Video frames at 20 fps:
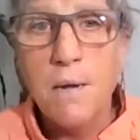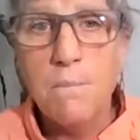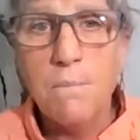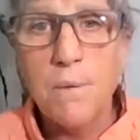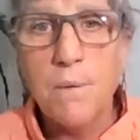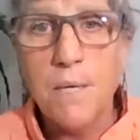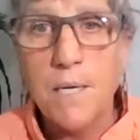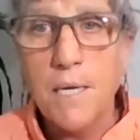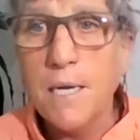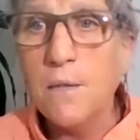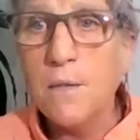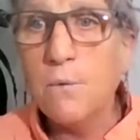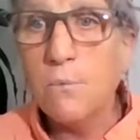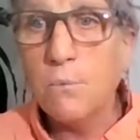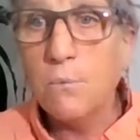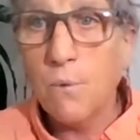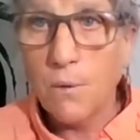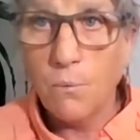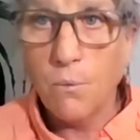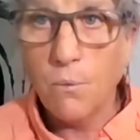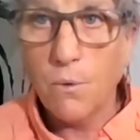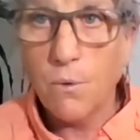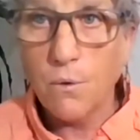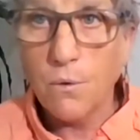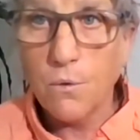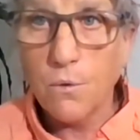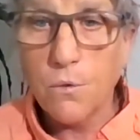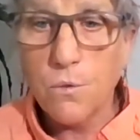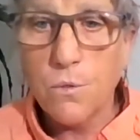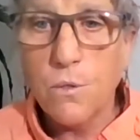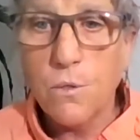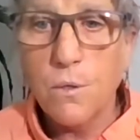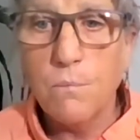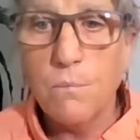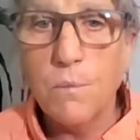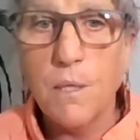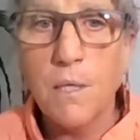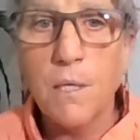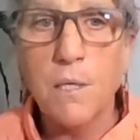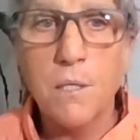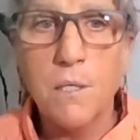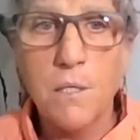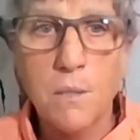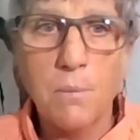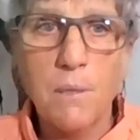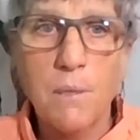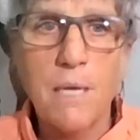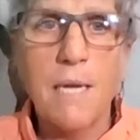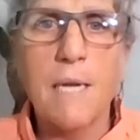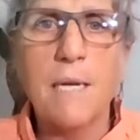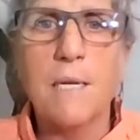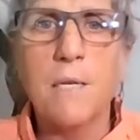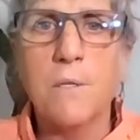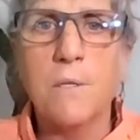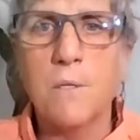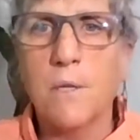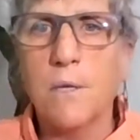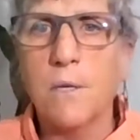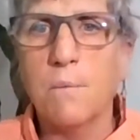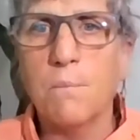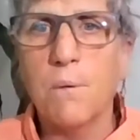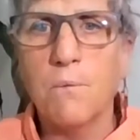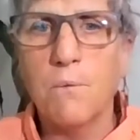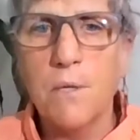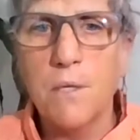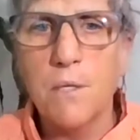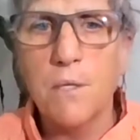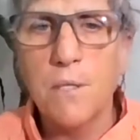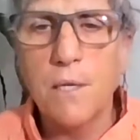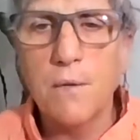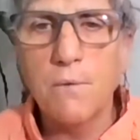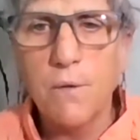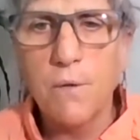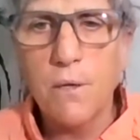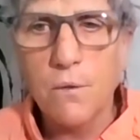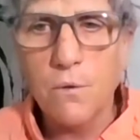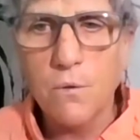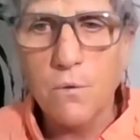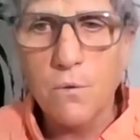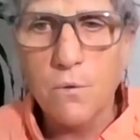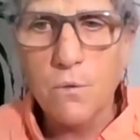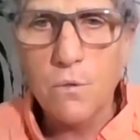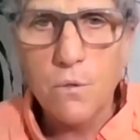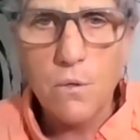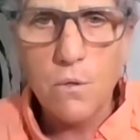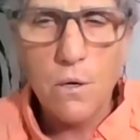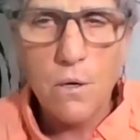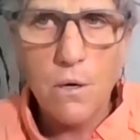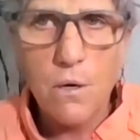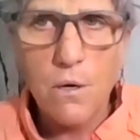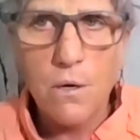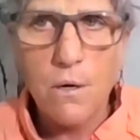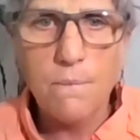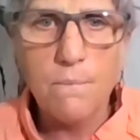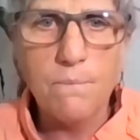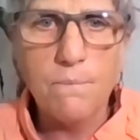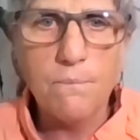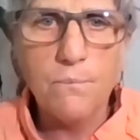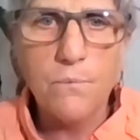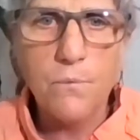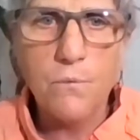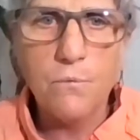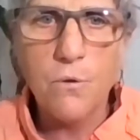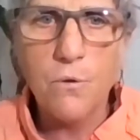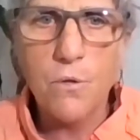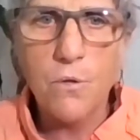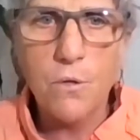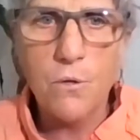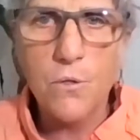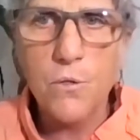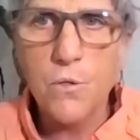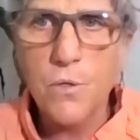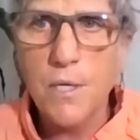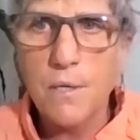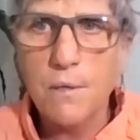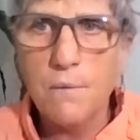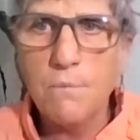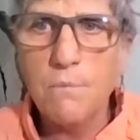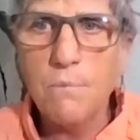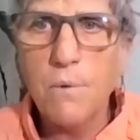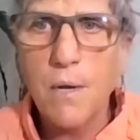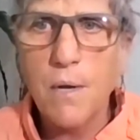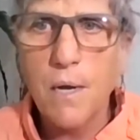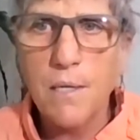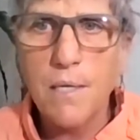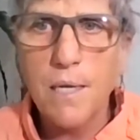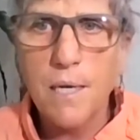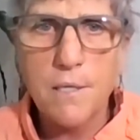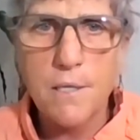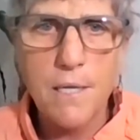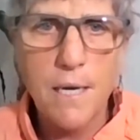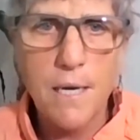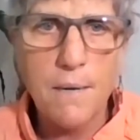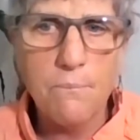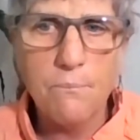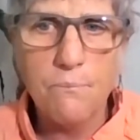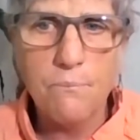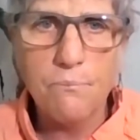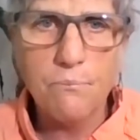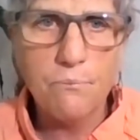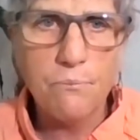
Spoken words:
but either one works because the plant is going to be receiving those foliar treat at that time.